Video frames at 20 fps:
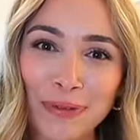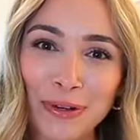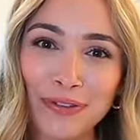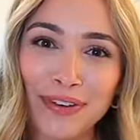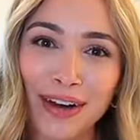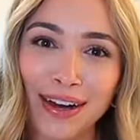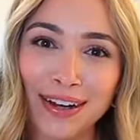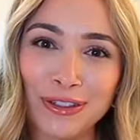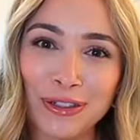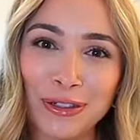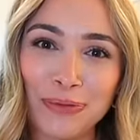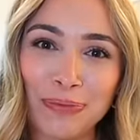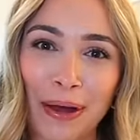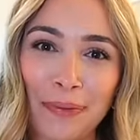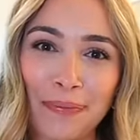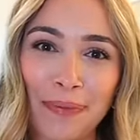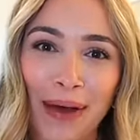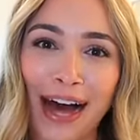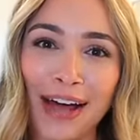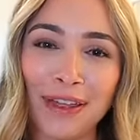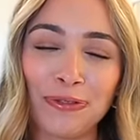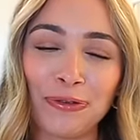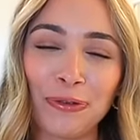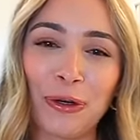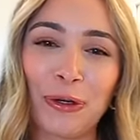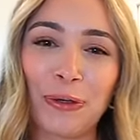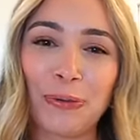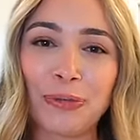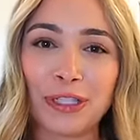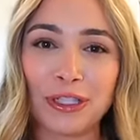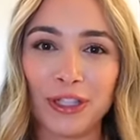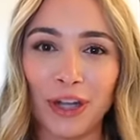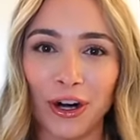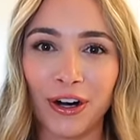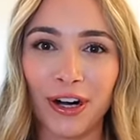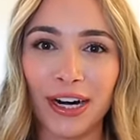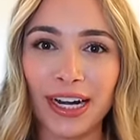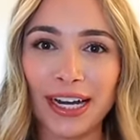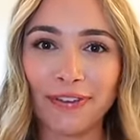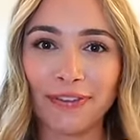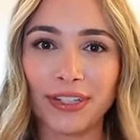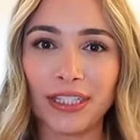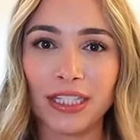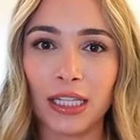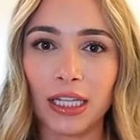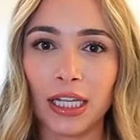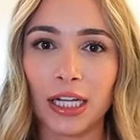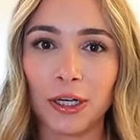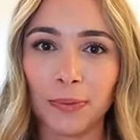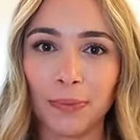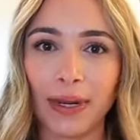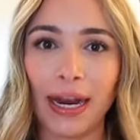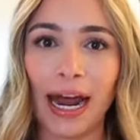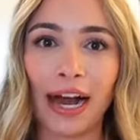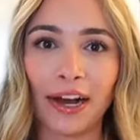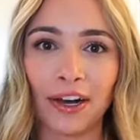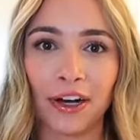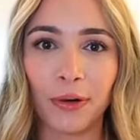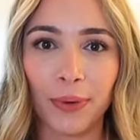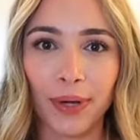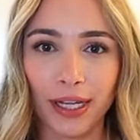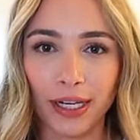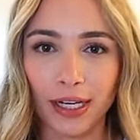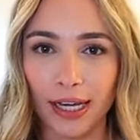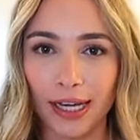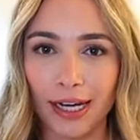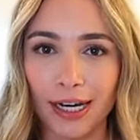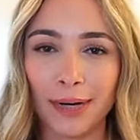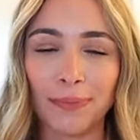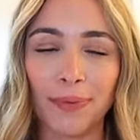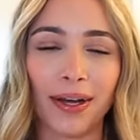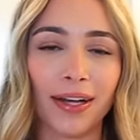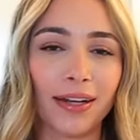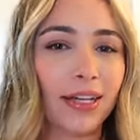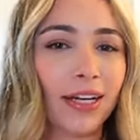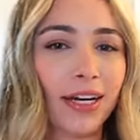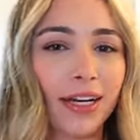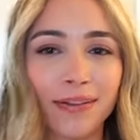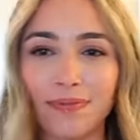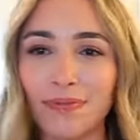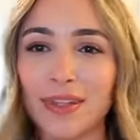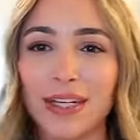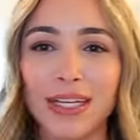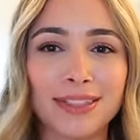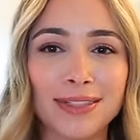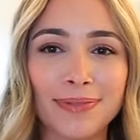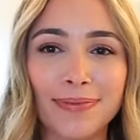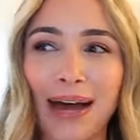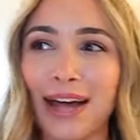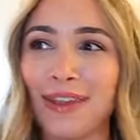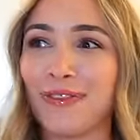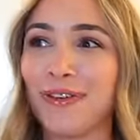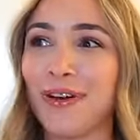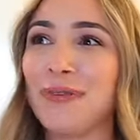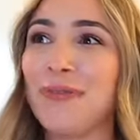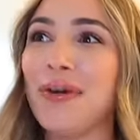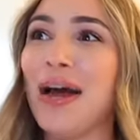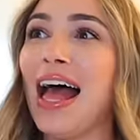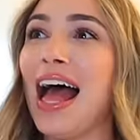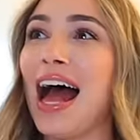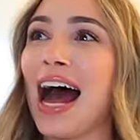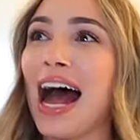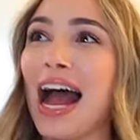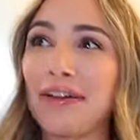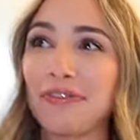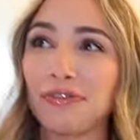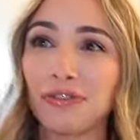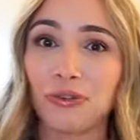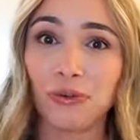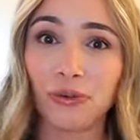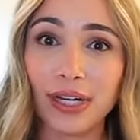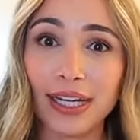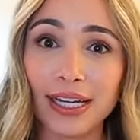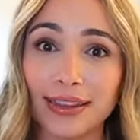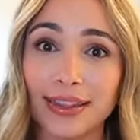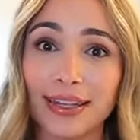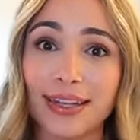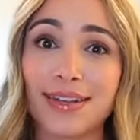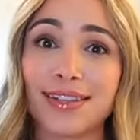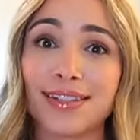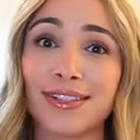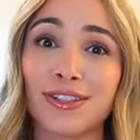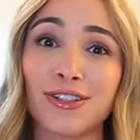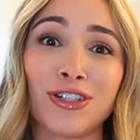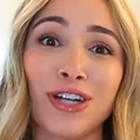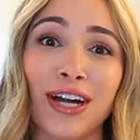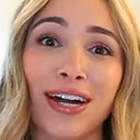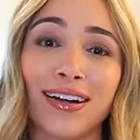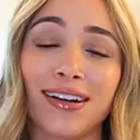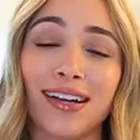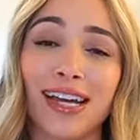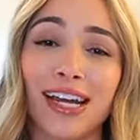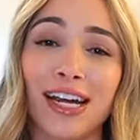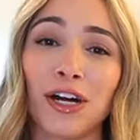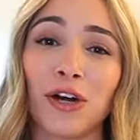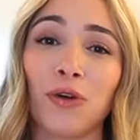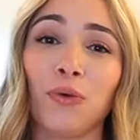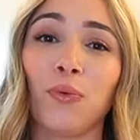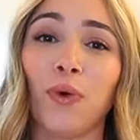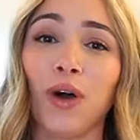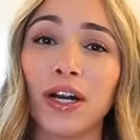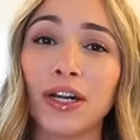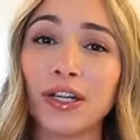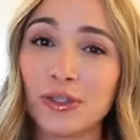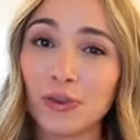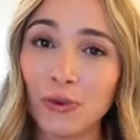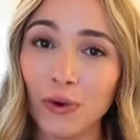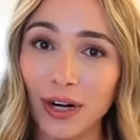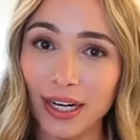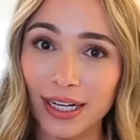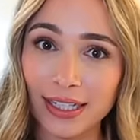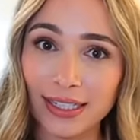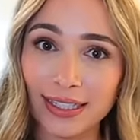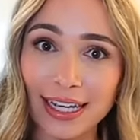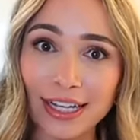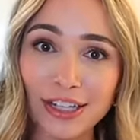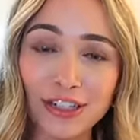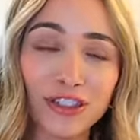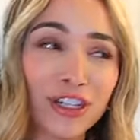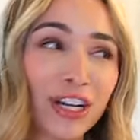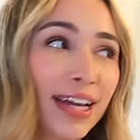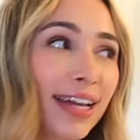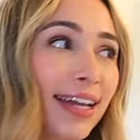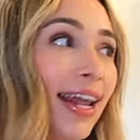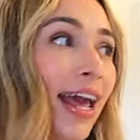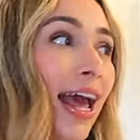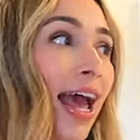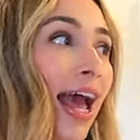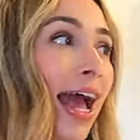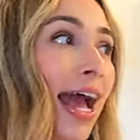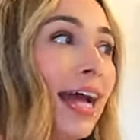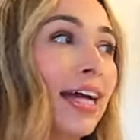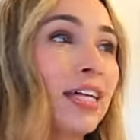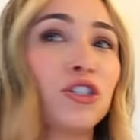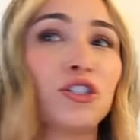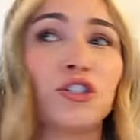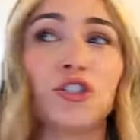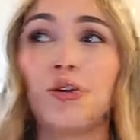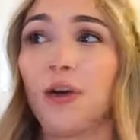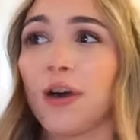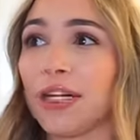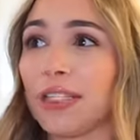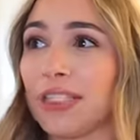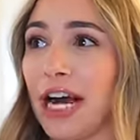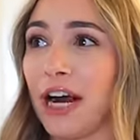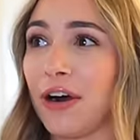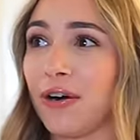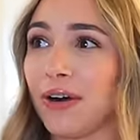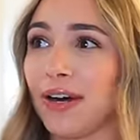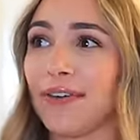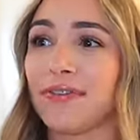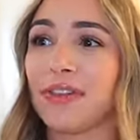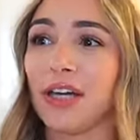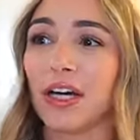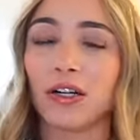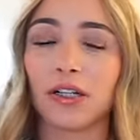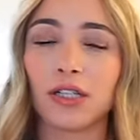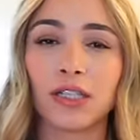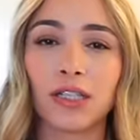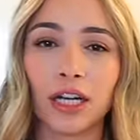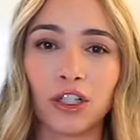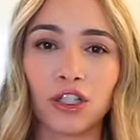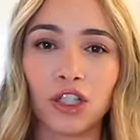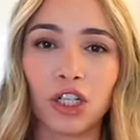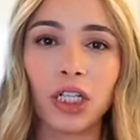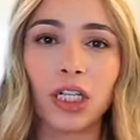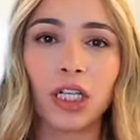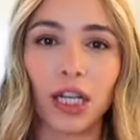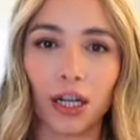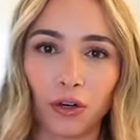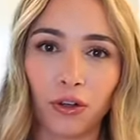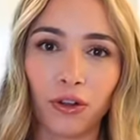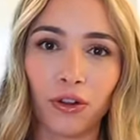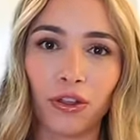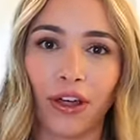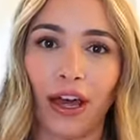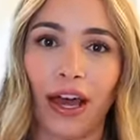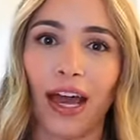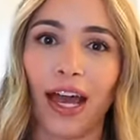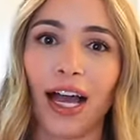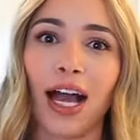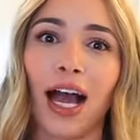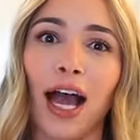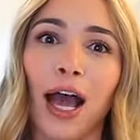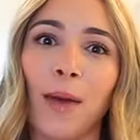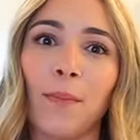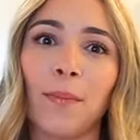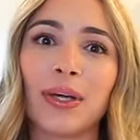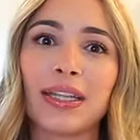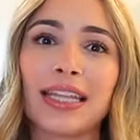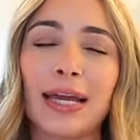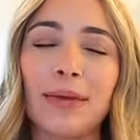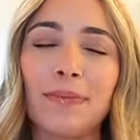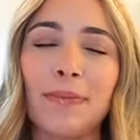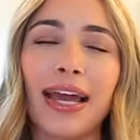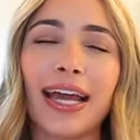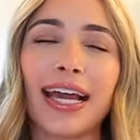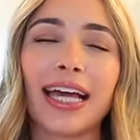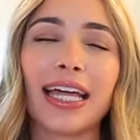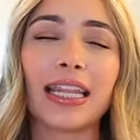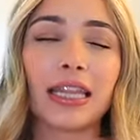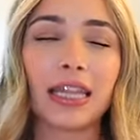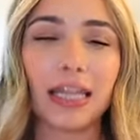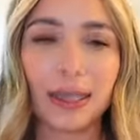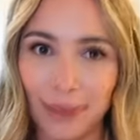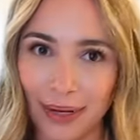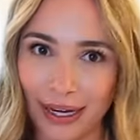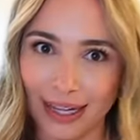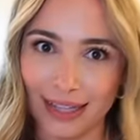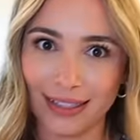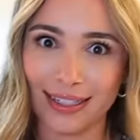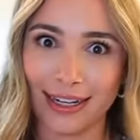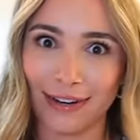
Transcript: moved on to my bathroom. Sorry if it's a little bit echoing here, but you know, it's a bathroom. I have three things to share in here. One is organization and two are decorative that are such a little thing, but they make the biggest